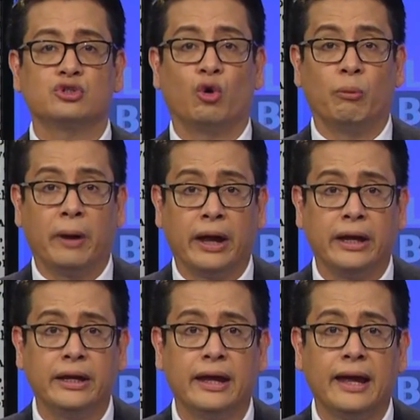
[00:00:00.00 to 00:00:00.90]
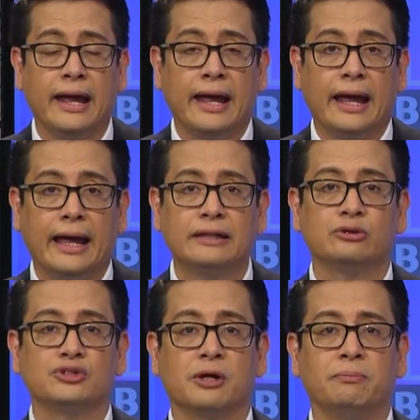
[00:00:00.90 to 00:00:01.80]
to obey and
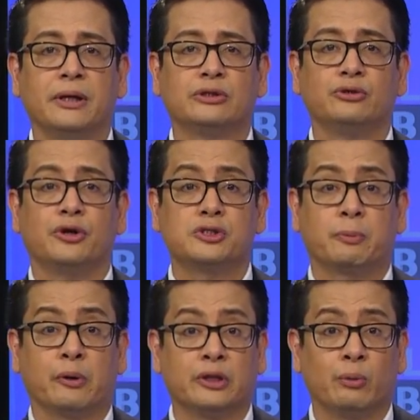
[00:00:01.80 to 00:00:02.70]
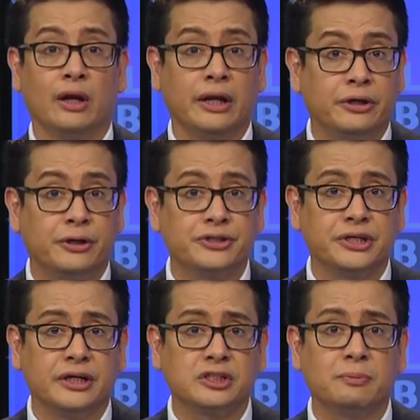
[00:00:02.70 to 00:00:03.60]
to submit to their spiritual leaders
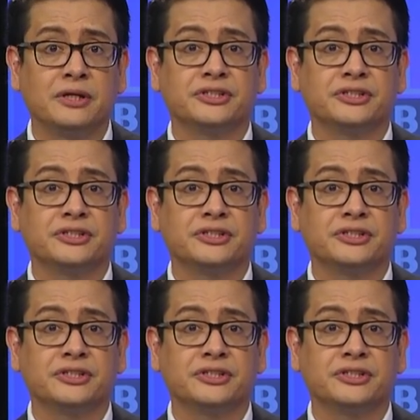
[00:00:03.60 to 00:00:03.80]
inasmuch